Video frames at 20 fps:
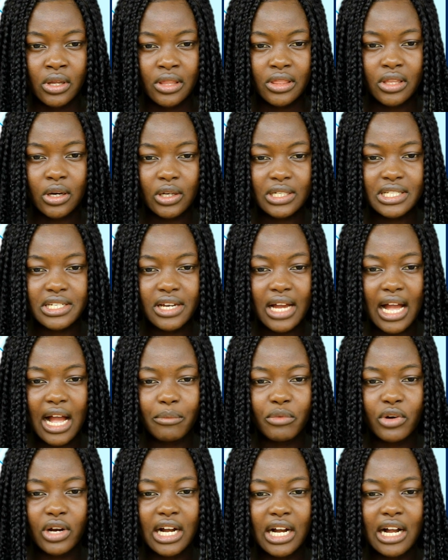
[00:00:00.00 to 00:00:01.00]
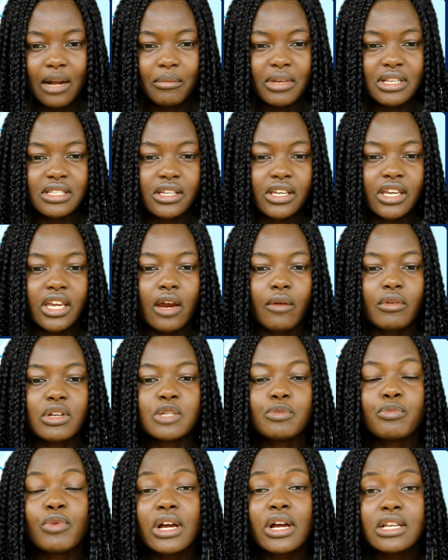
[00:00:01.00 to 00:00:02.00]
Dr. Abraham is the
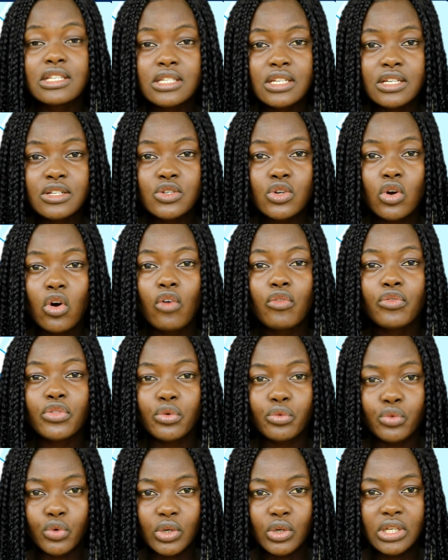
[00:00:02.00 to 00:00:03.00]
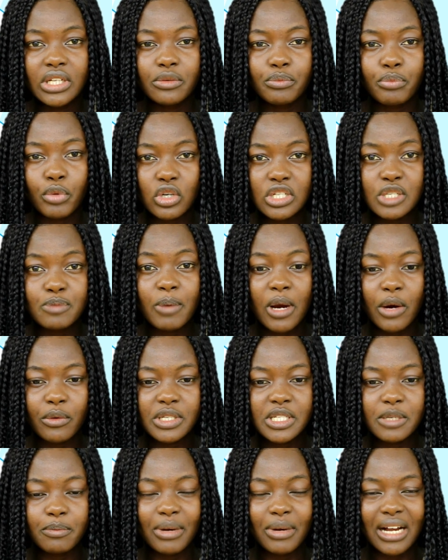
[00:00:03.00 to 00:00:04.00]
current president of the ruling
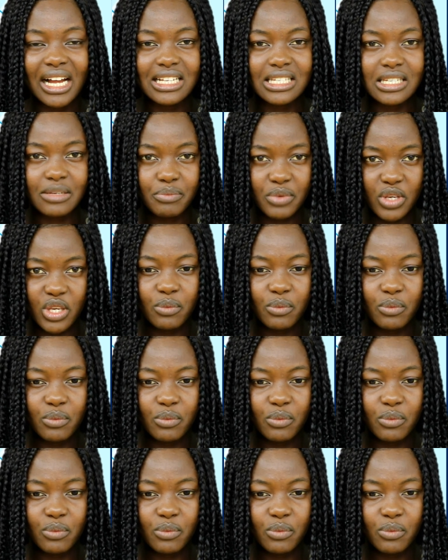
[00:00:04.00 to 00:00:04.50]
Prosperity Party